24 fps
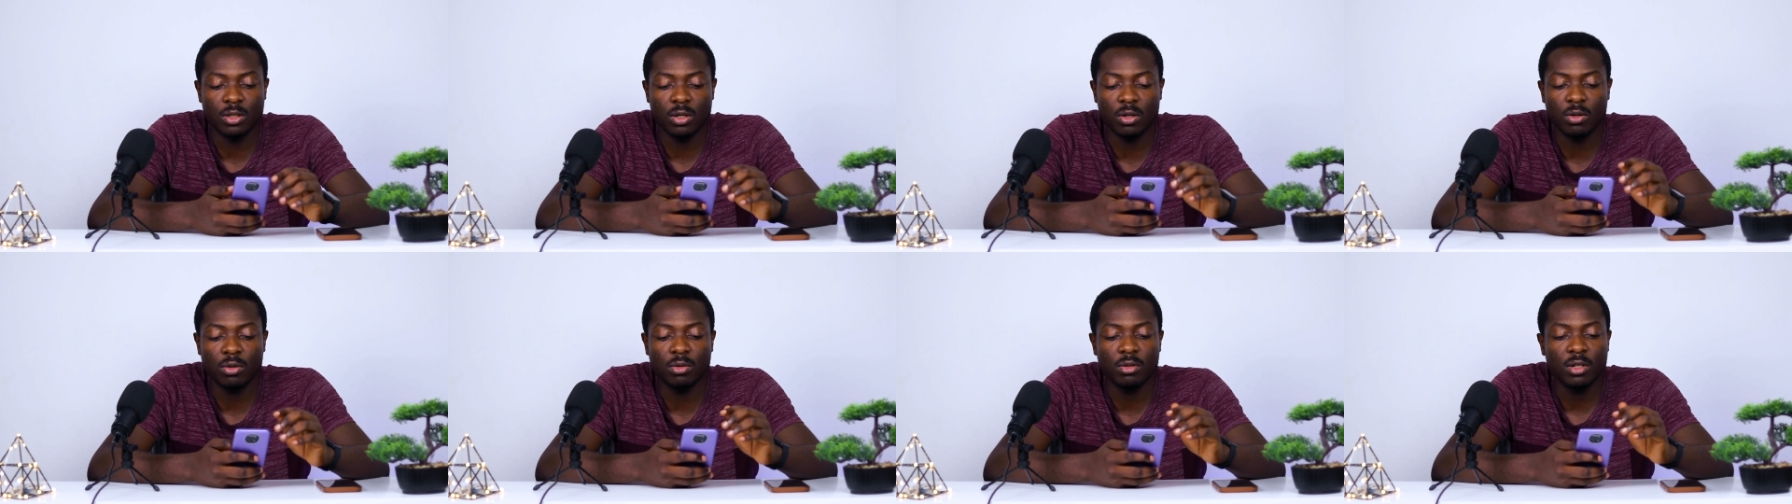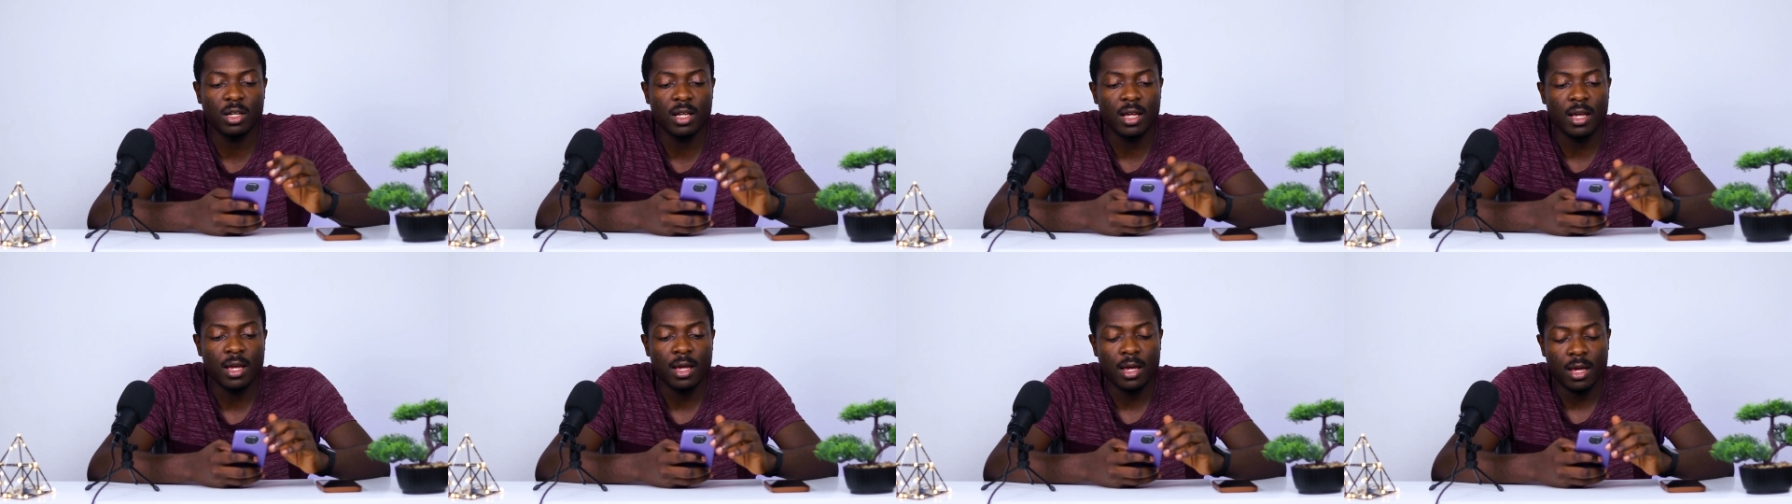so
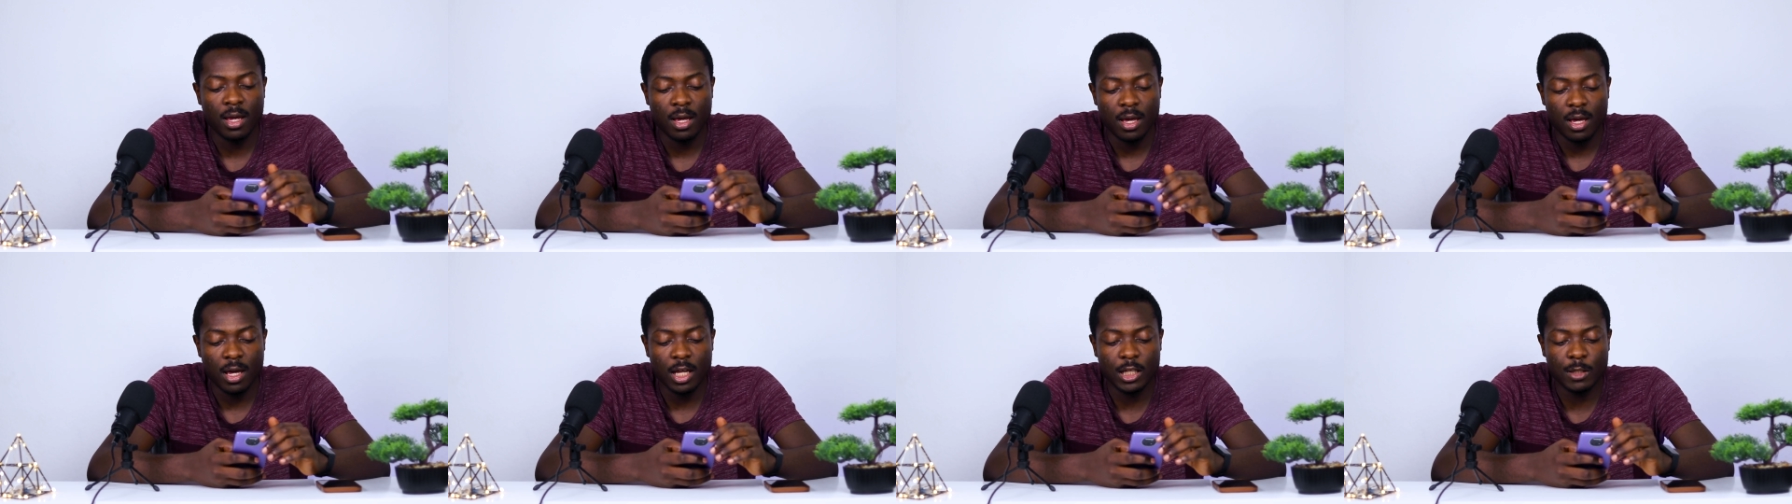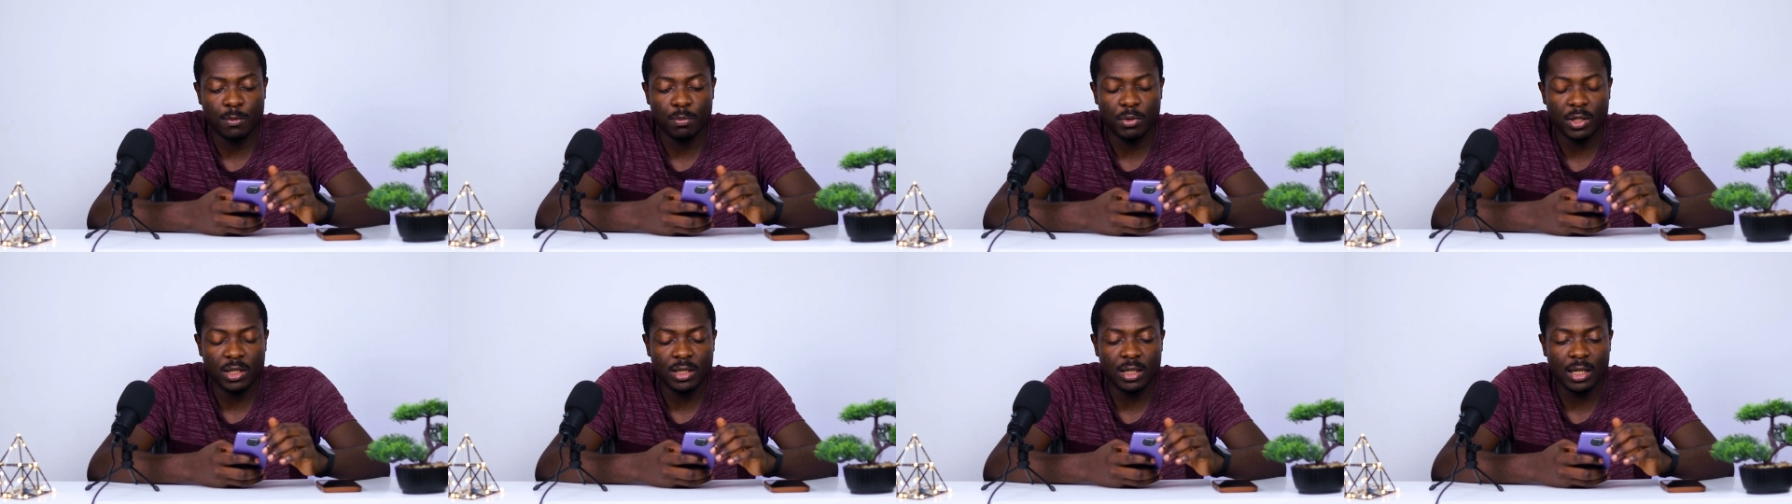
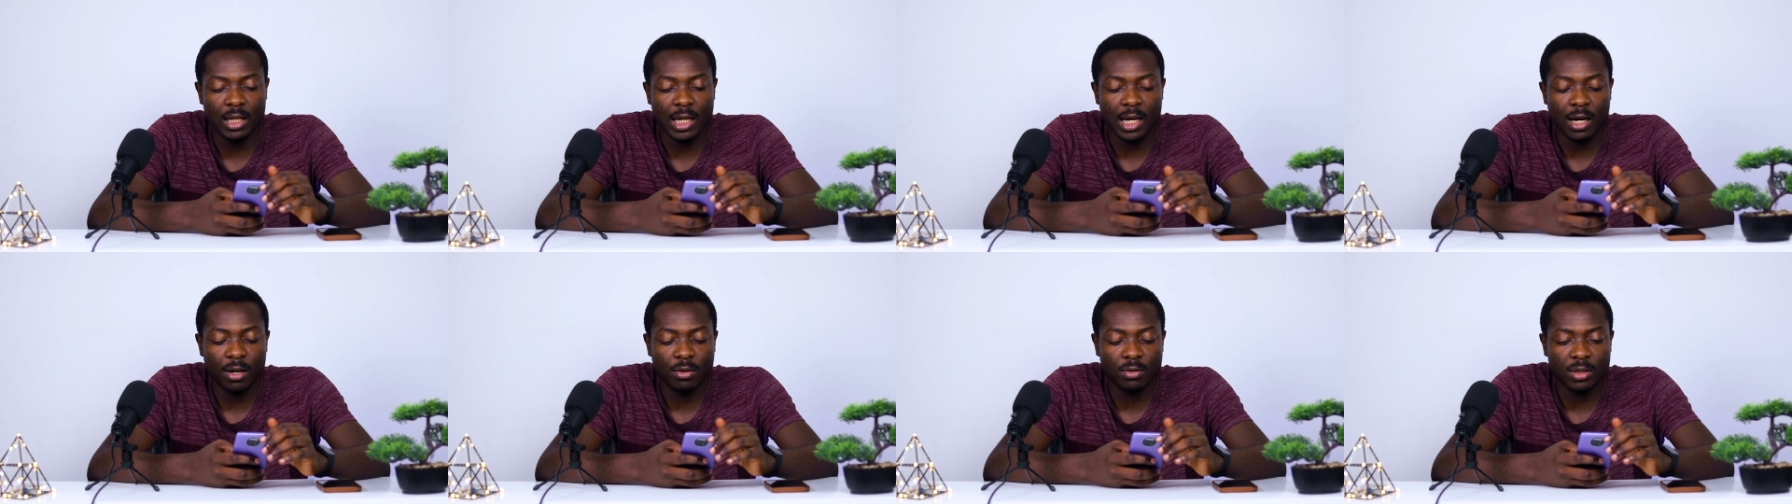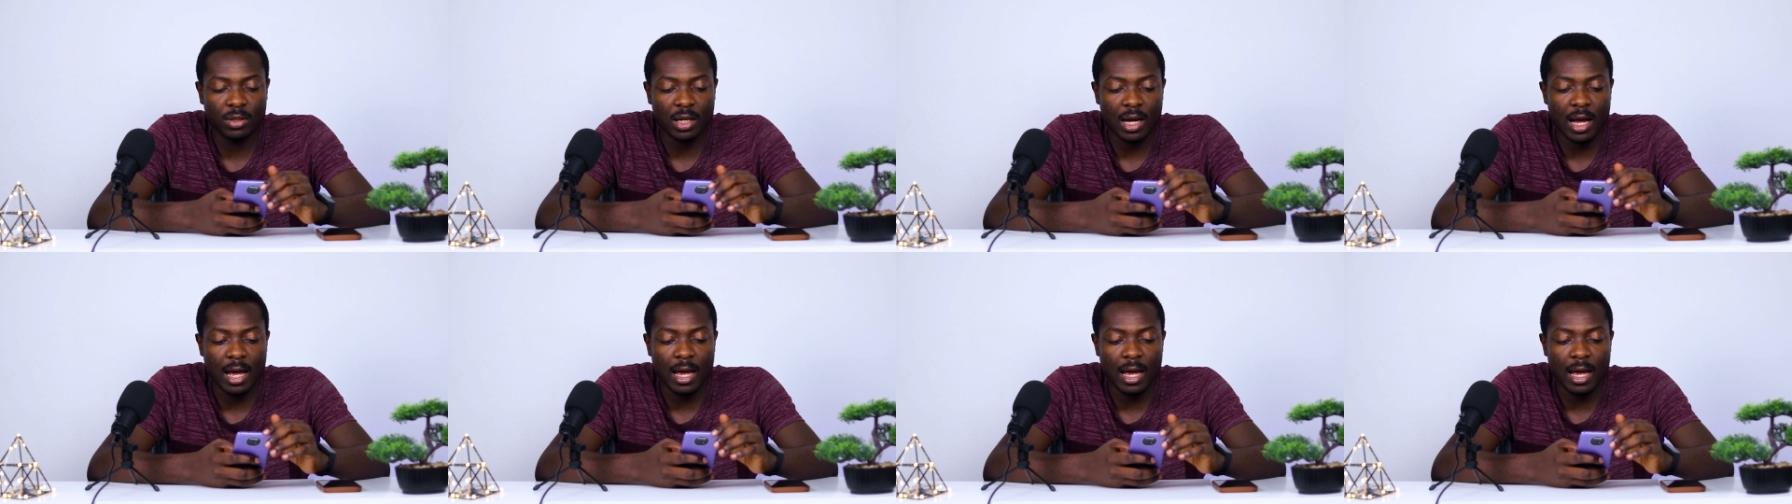it's pretty loud.